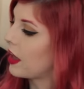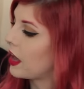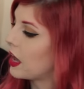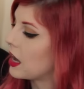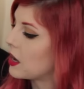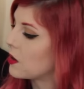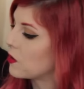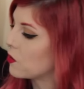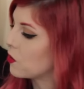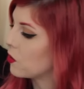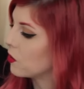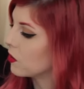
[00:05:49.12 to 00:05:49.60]

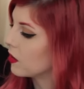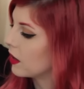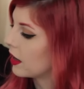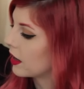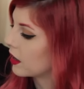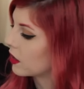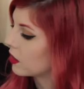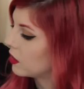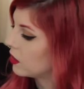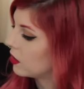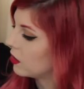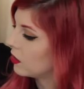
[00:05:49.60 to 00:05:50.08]
how all
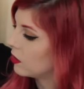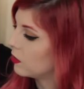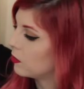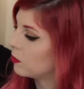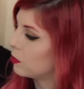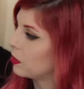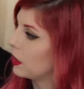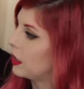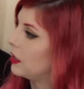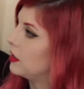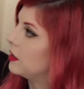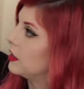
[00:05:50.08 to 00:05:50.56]
like
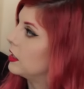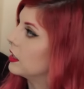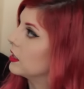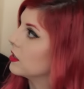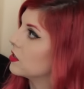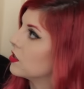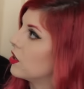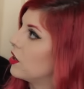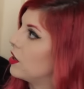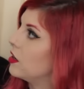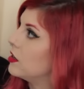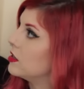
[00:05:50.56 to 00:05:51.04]
the
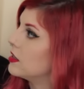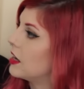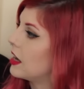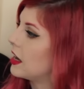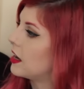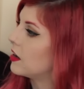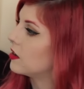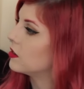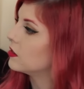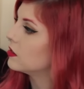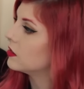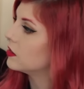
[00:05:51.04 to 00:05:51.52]
blending turned
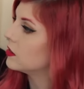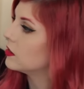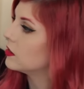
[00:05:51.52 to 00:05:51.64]
out.